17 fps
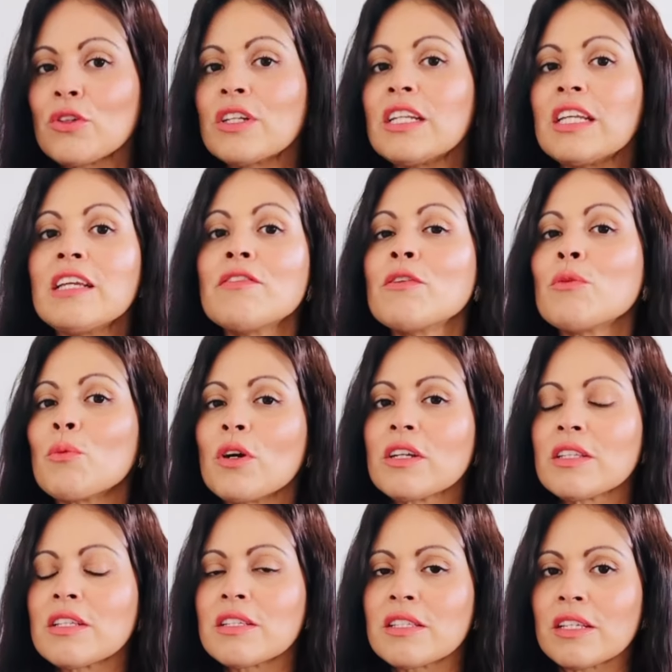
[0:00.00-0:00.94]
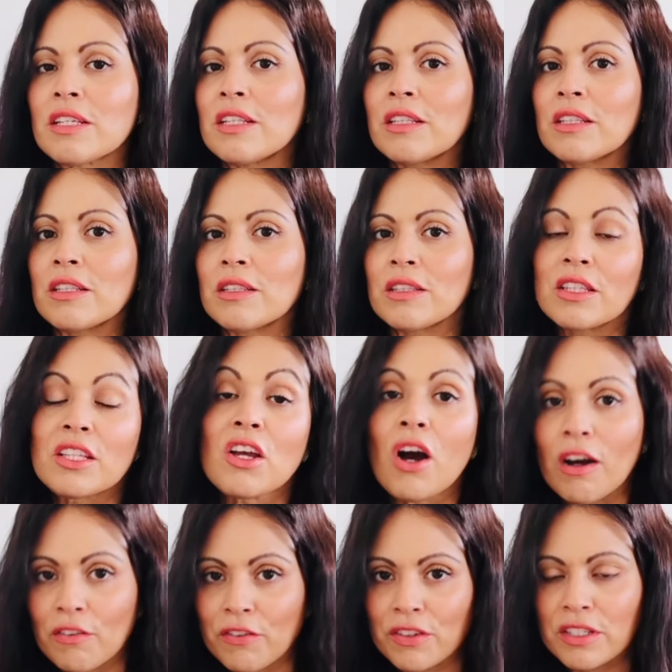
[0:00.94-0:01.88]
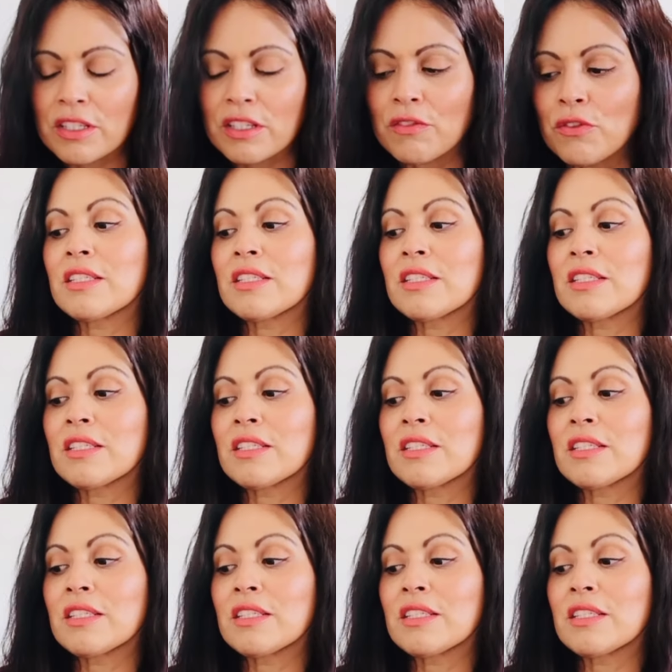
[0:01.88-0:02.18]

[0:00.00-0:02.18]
You could even wear this in the office.